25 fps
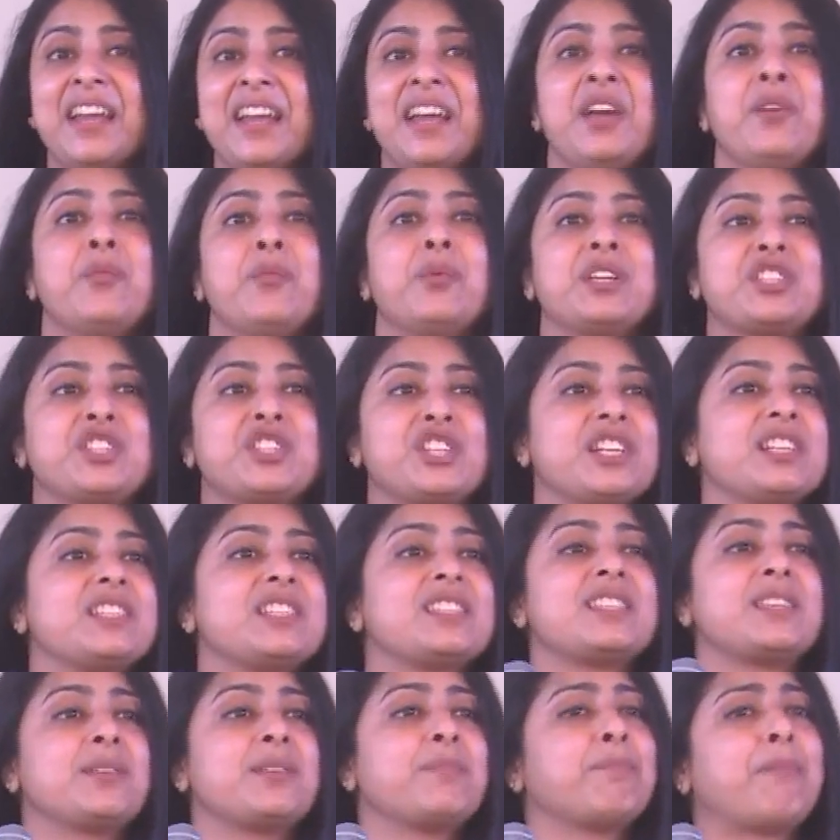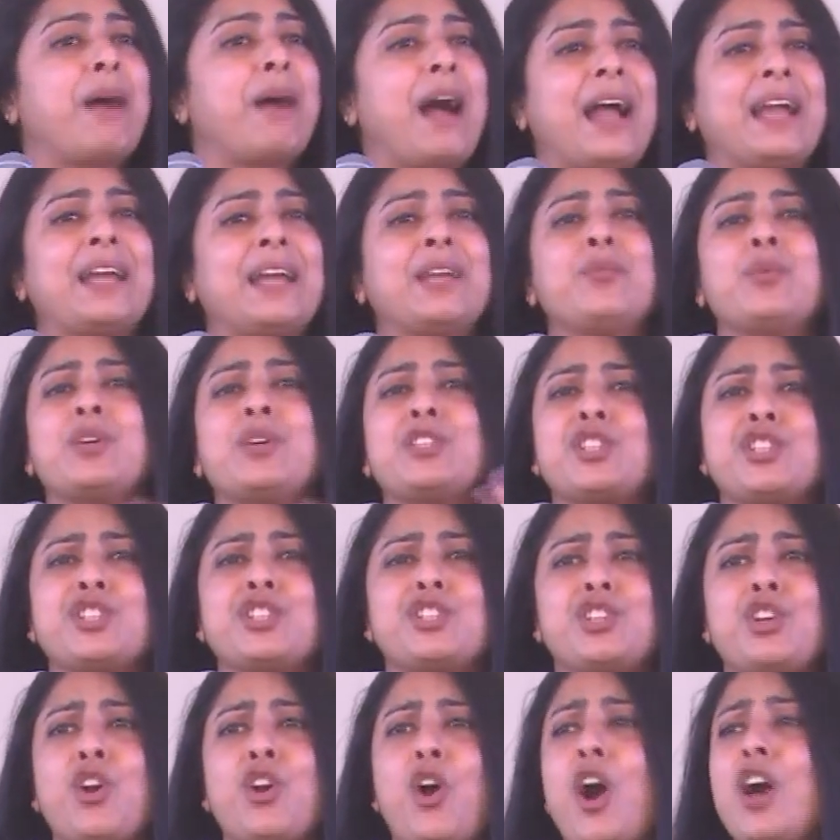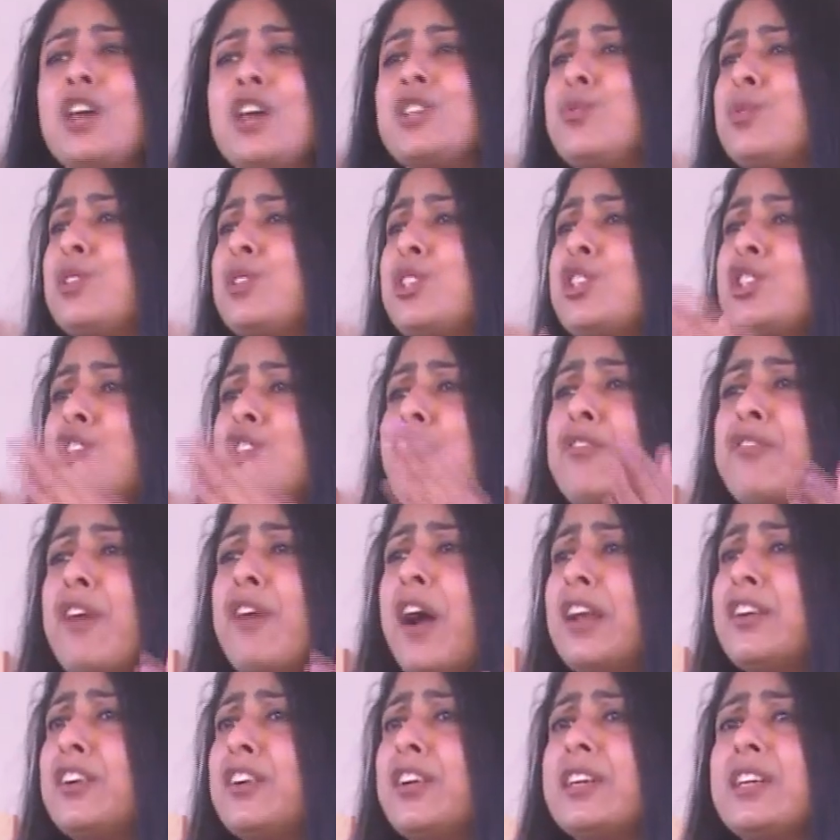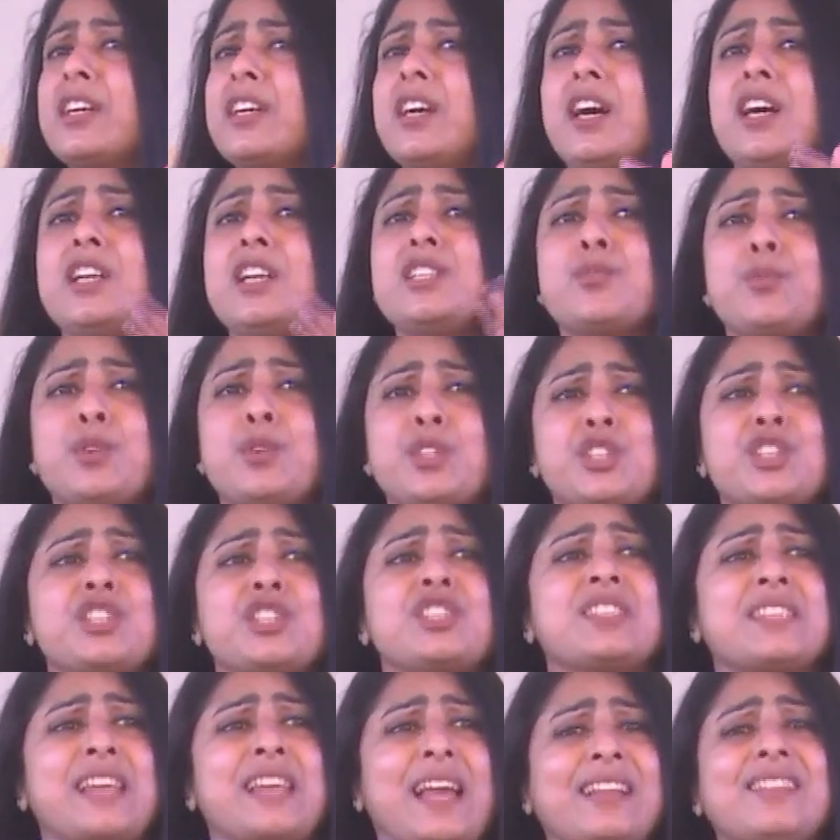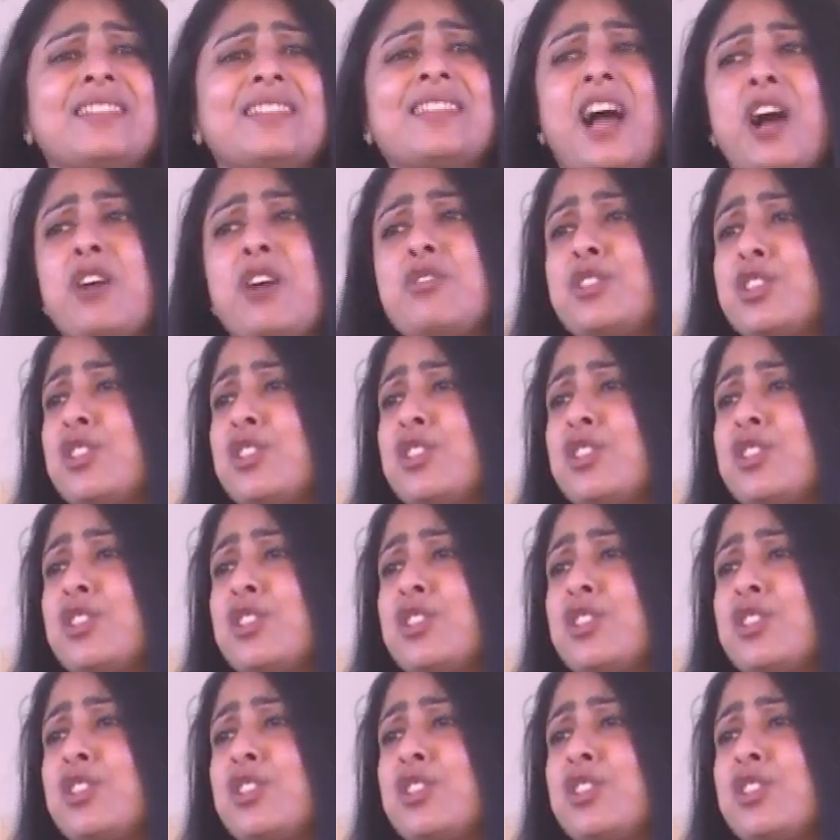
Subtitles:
which is mine, which is yours, which is of 100 girls, which is 10,000